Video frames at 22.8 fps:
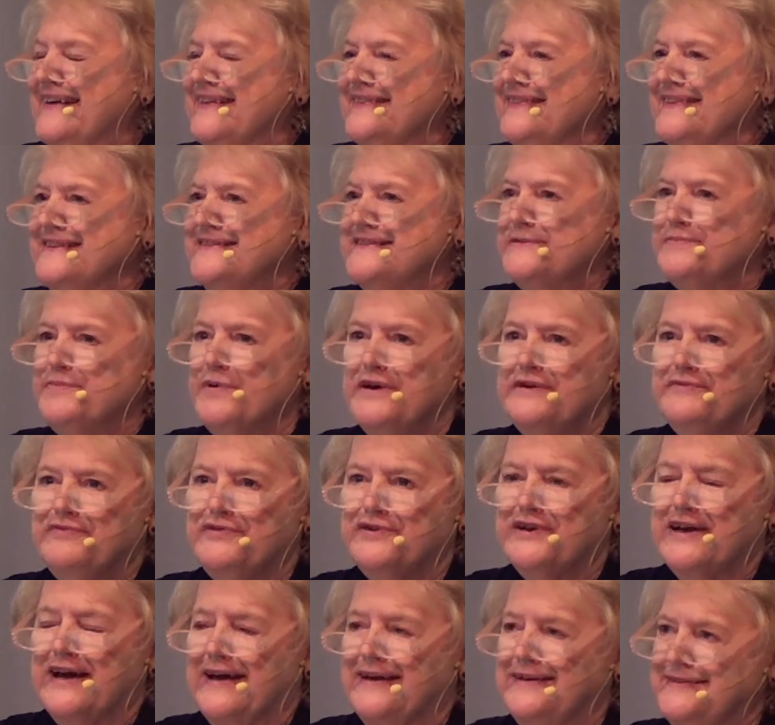Let's pray for
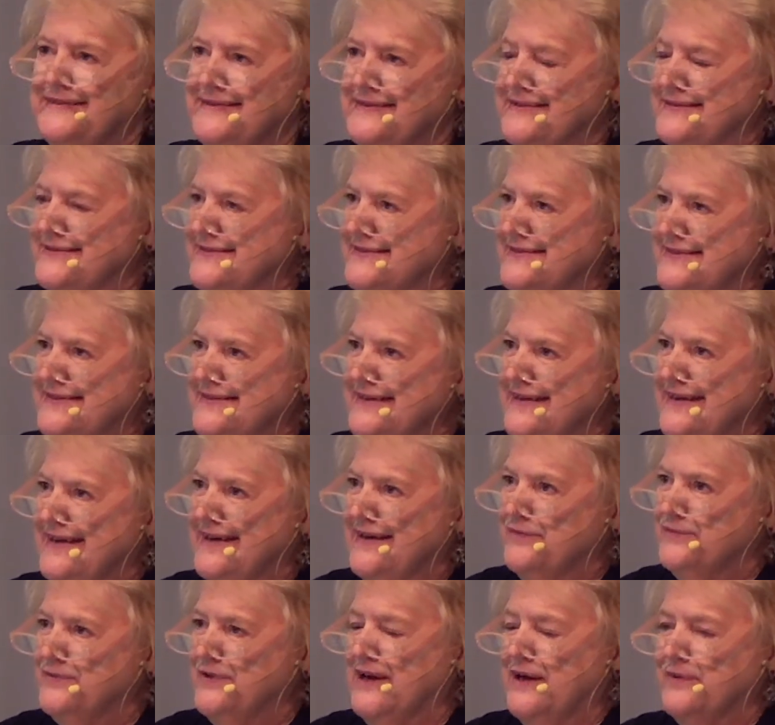guidance.
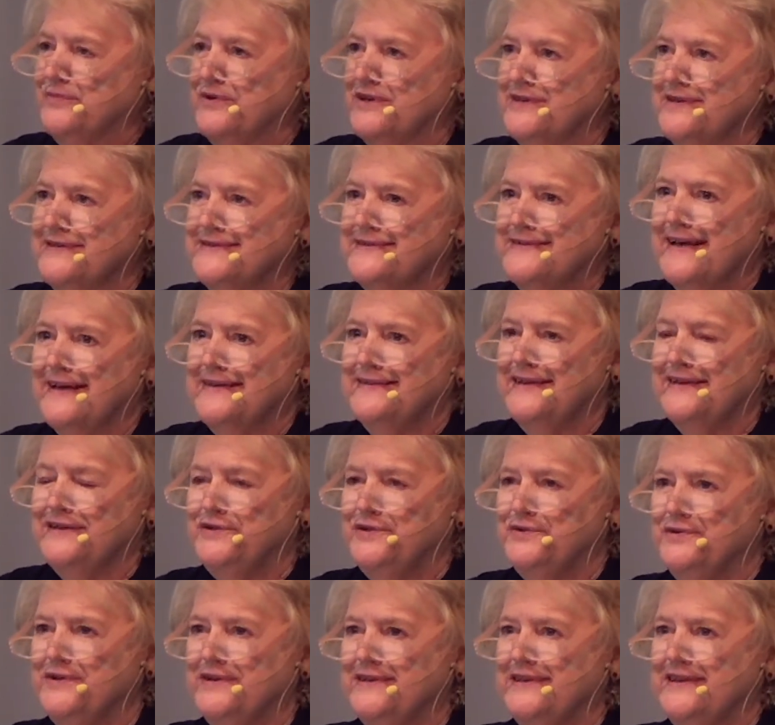When I worked at Silent
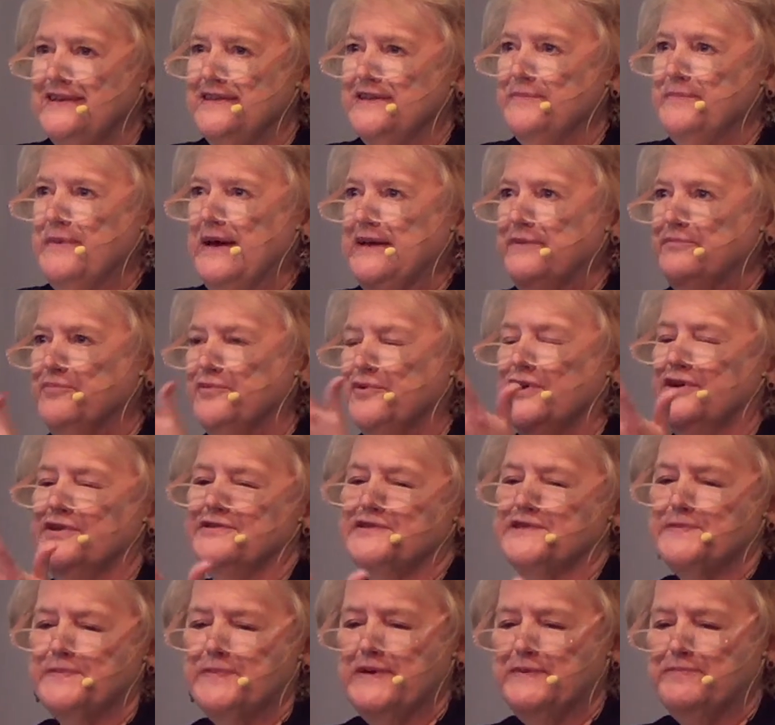Unity, the main
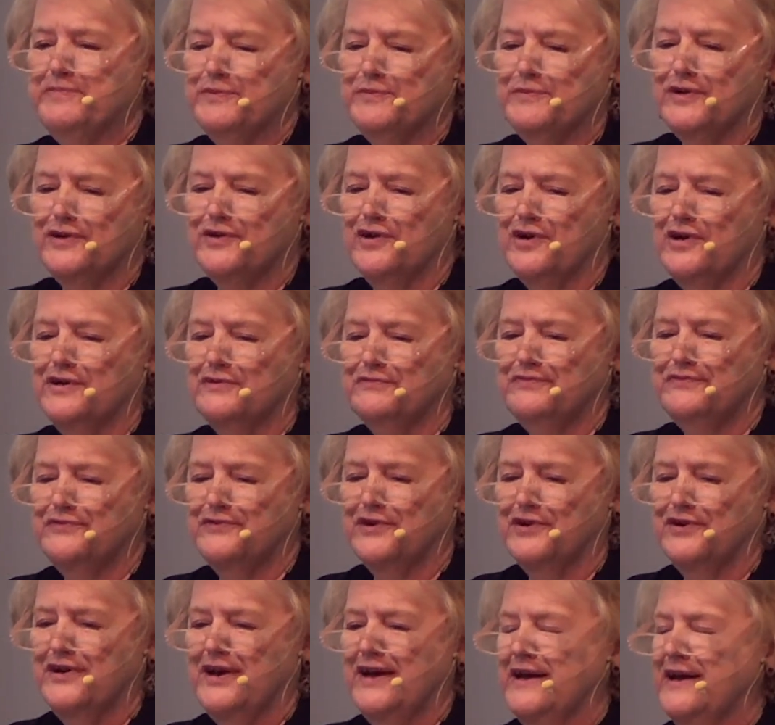prayers people would call
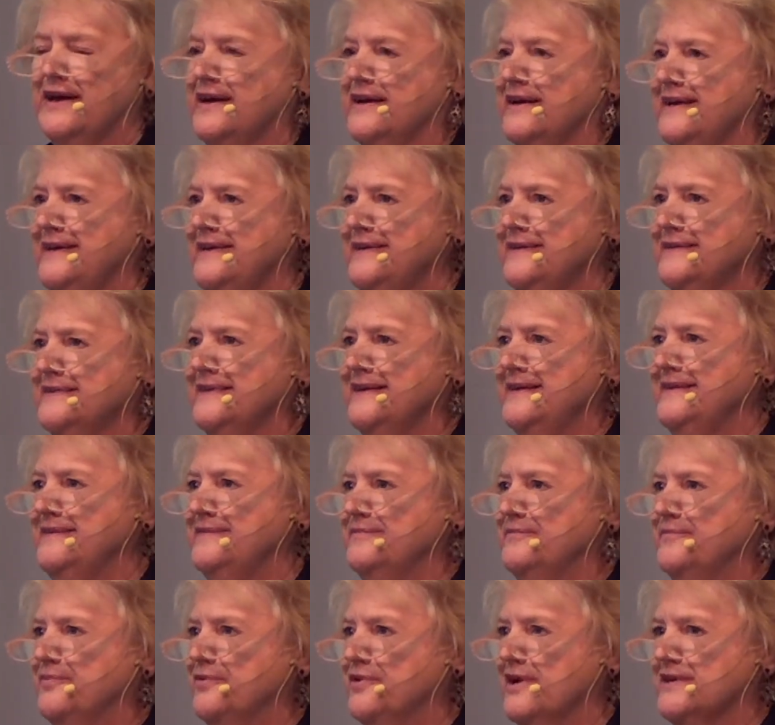for,
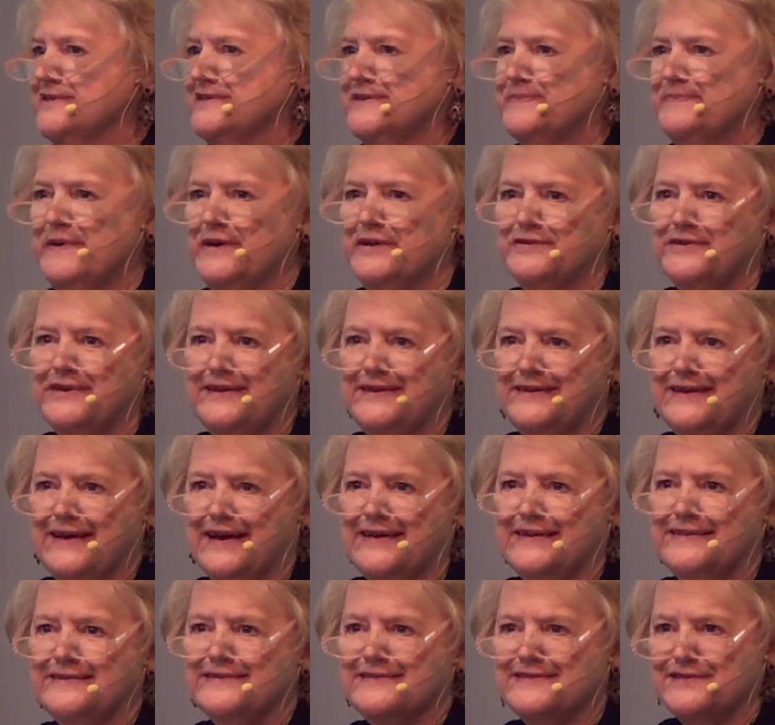healing, prosperity,
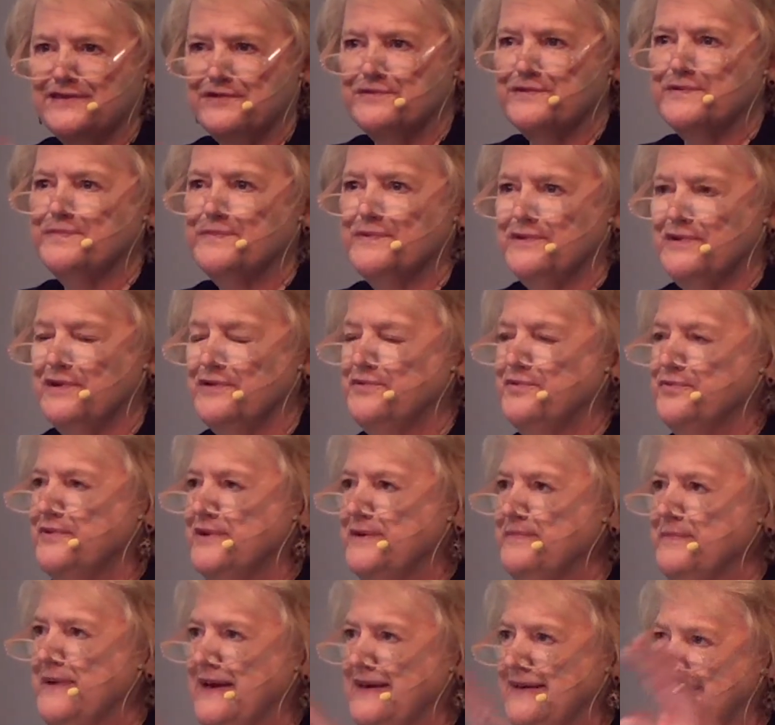guidance, those were the three
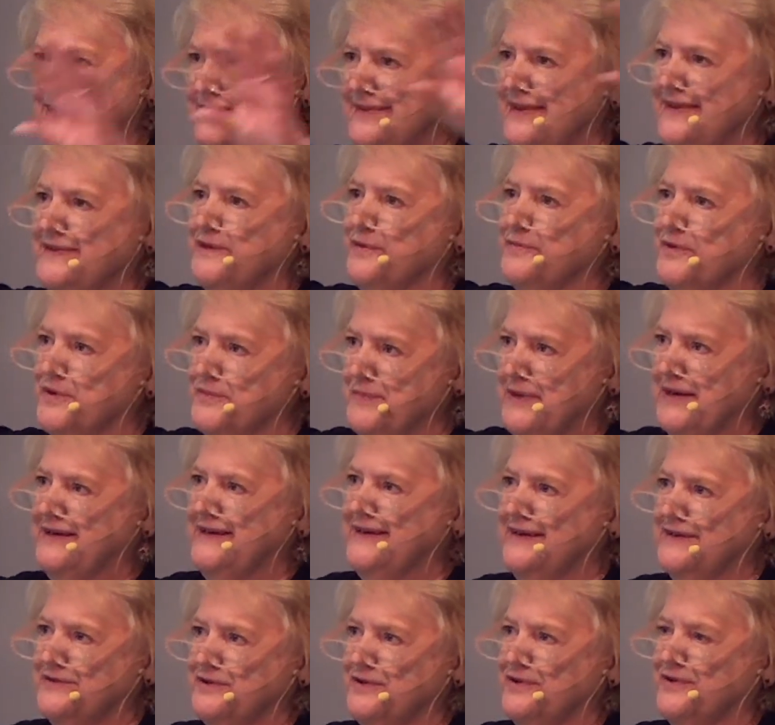main, and then there were
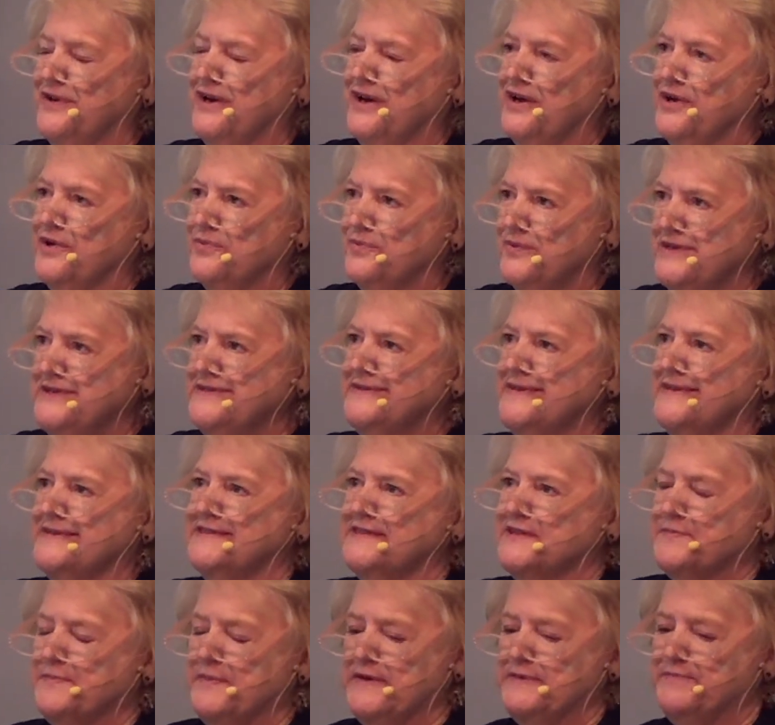many other
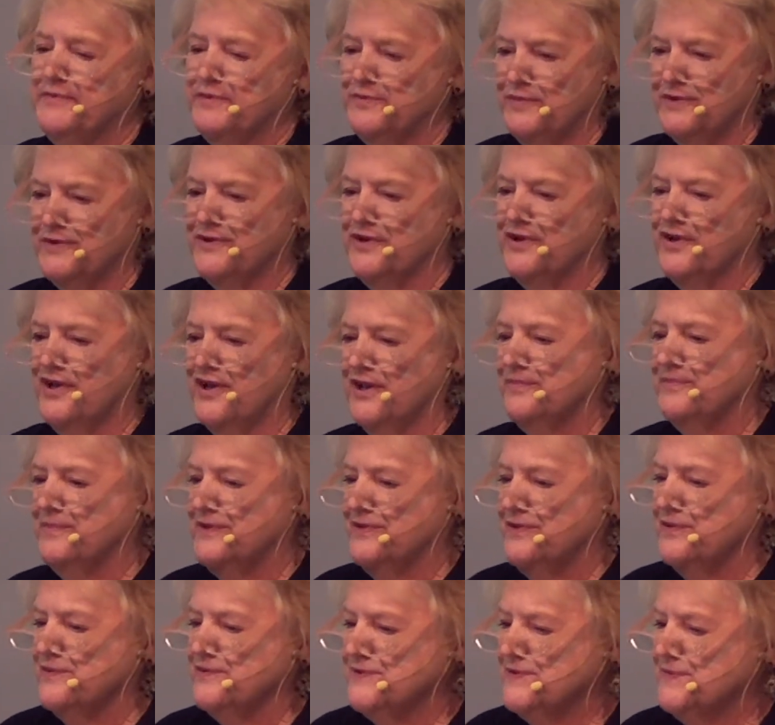reasons people would call, but
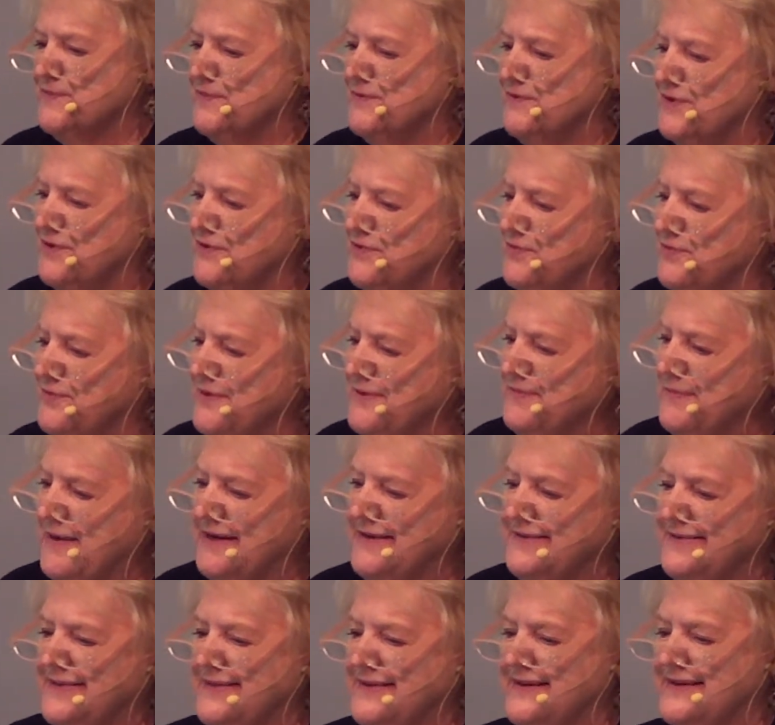those were the three
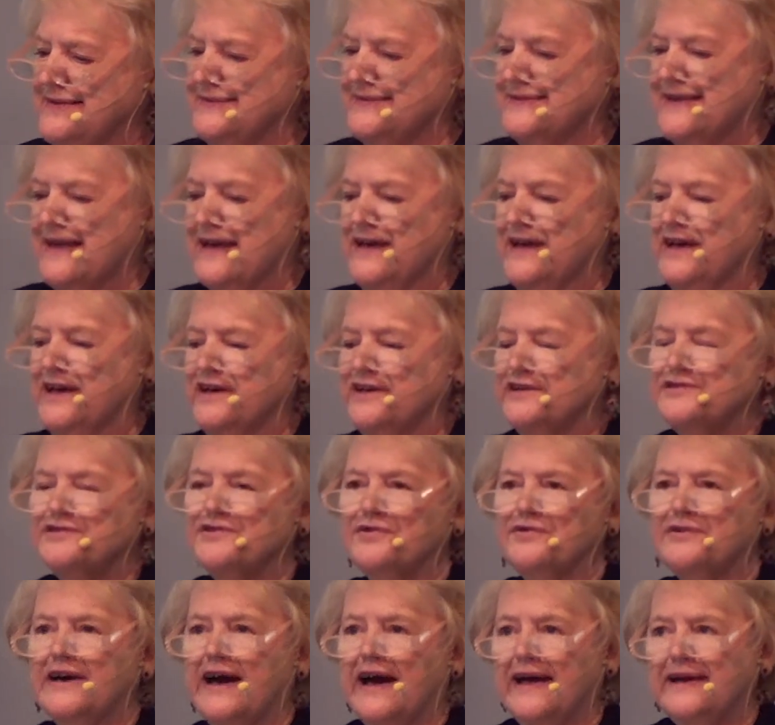main things.
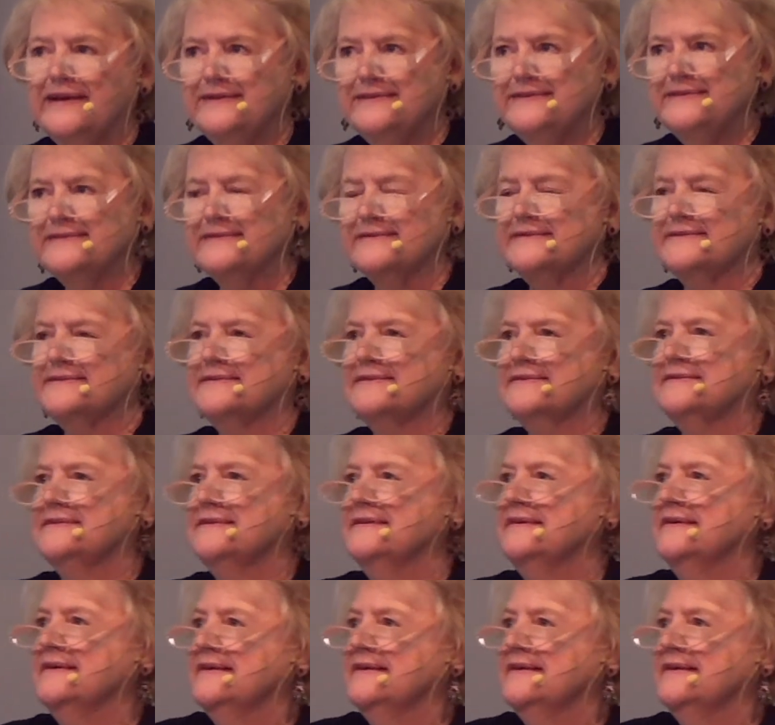So guidance.